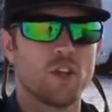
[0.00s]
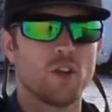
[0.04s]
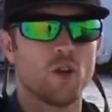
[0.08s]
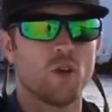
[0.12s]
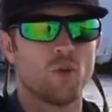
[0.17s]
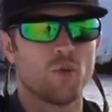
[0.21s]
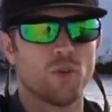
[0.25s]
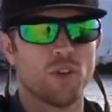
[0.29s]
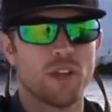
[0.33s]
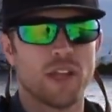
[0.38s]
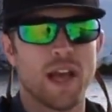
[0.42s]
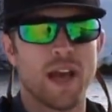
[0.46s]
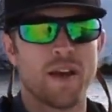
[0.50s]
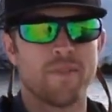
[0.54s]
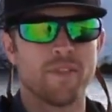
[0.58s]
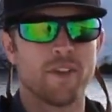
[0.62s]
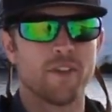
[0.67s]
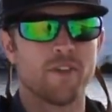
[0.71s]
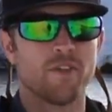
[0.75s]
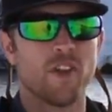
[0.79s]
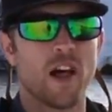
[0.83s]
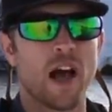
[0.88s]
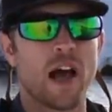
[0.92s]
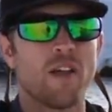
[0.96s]
you don't really have the
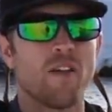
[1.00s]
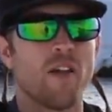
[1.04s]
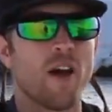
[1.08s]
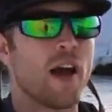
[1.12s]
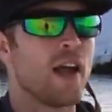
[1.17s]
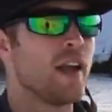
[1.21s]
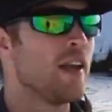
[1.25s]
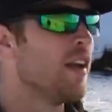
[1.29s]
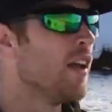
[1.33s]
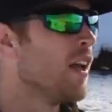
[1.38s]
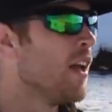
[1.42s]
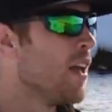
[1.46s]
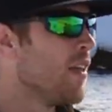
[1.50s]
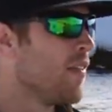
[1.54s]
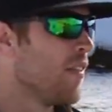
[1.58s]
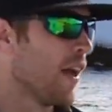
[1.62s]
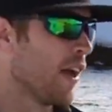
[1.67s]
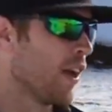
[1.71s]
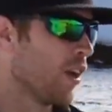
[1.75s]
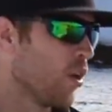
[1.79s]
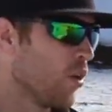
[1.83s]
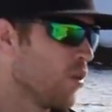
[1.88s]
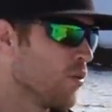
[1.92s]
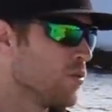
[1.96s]
fly line
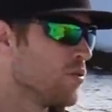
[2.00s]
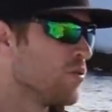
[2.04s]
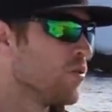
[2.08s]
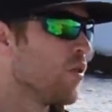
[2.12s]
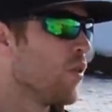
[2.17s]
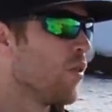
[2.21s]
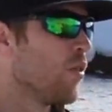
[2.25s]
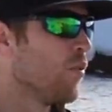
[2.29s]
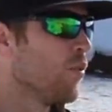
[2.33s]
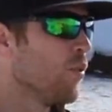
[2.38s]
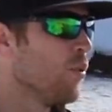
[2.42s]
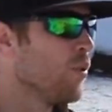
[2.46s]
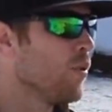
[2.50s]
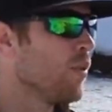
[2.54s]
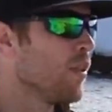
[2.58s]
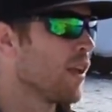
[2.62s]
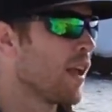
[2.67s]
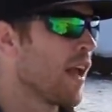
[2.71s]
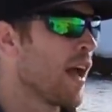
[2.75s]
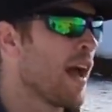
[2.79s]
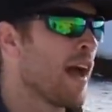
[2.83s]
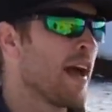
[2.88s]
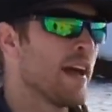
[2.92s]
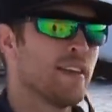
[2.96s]
that goes through the
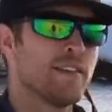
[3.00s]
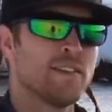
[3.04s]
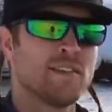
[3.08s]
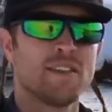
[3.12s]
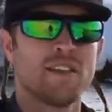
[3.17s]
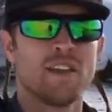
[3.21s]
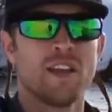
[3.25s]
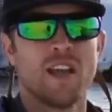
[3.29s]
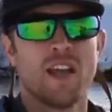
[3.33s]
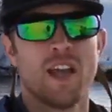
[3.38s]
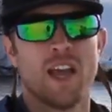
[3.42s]
guides